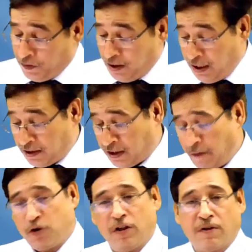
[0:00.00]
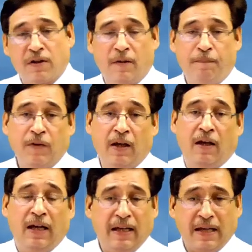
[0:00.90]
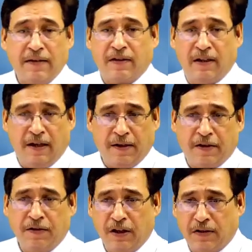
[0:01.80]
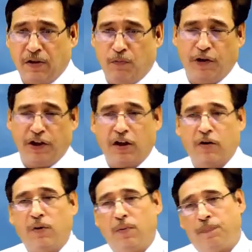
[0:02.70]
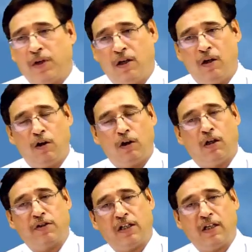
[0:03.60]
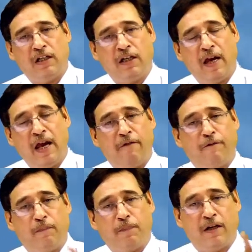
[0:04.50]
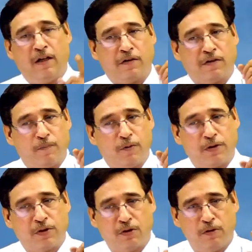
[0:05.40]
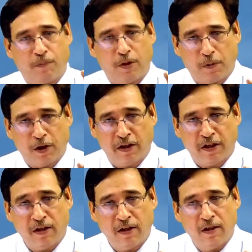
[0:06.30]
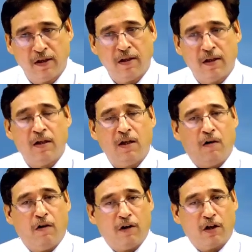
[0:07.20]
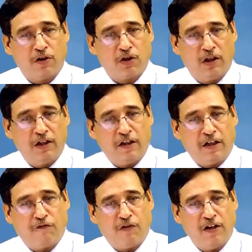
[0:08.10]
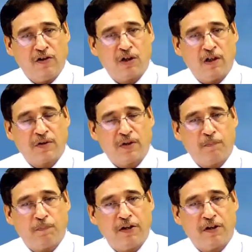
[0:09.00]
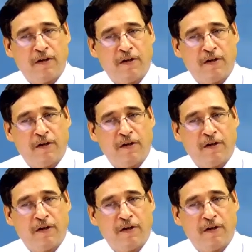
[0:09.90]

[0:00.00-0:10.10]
Exceptions. As I said just a moment ago, logically, every parent is supposed to prepare consolidated financial statement.